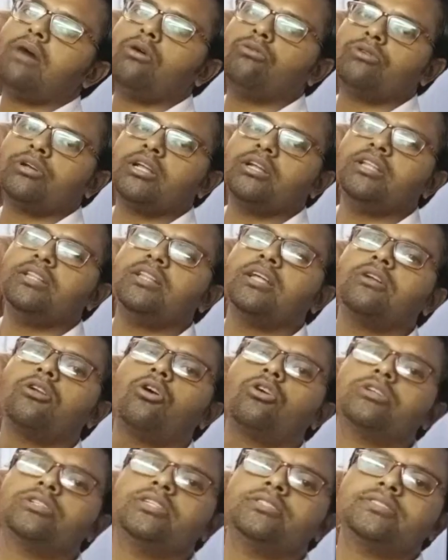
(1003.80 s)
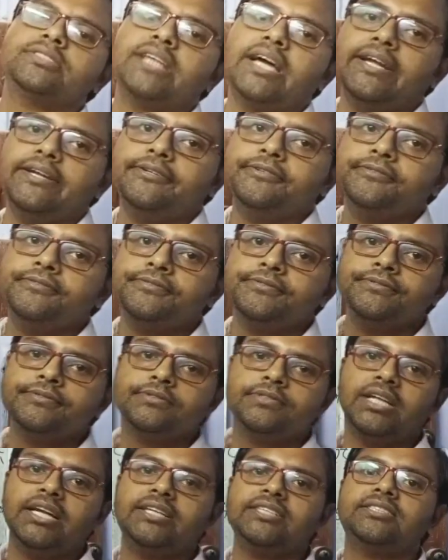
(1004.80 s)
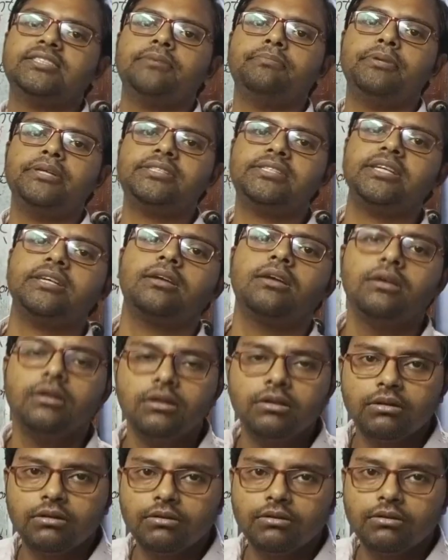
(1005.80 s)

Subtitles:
mountain in the northern side. That is the basic